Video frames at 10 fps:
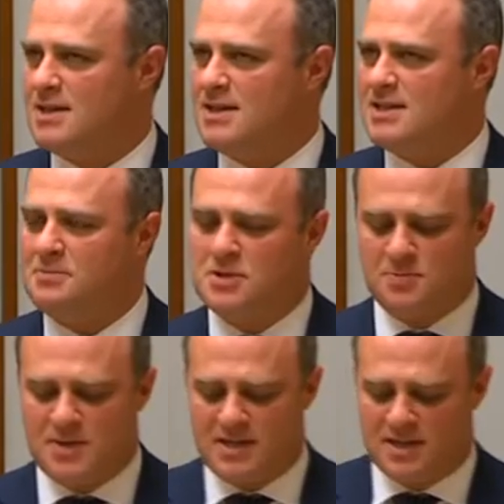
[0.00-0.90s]
Deputy
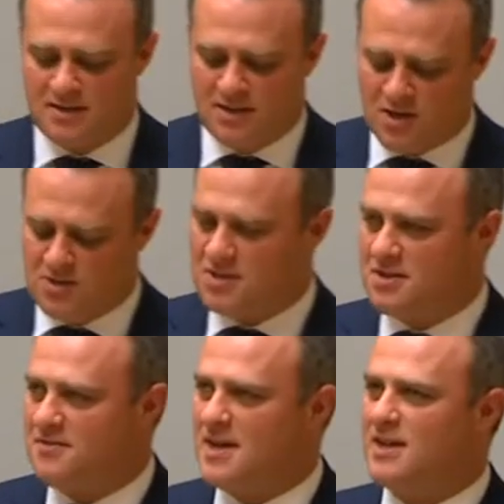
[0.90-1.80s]
Speaker, those are the
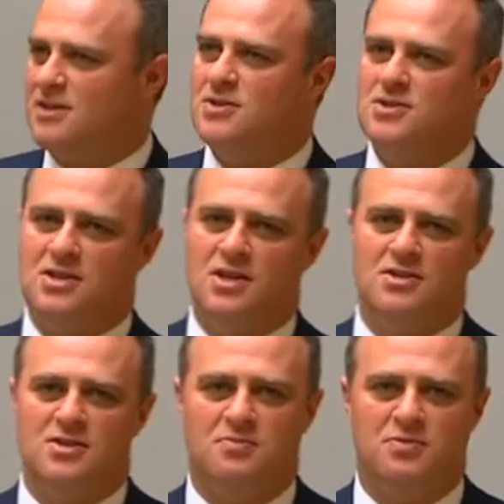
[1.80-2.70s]
values and
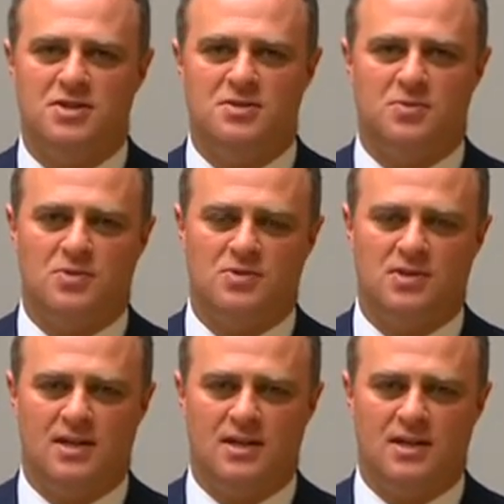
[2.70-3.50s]
those are the principles